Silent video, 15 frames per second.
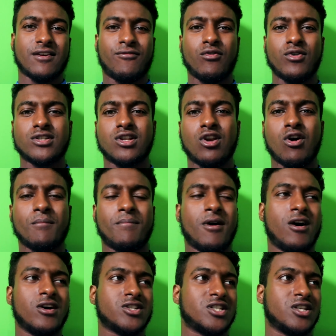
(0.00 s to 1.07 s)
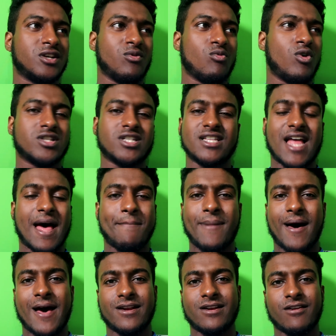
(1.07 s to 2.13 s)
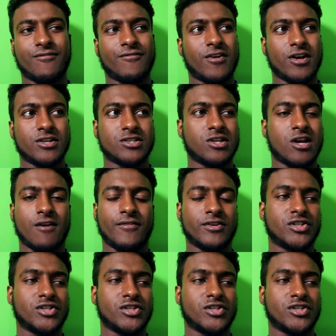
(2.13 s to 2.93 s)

I thought his long passing wasn't that bad in the first half.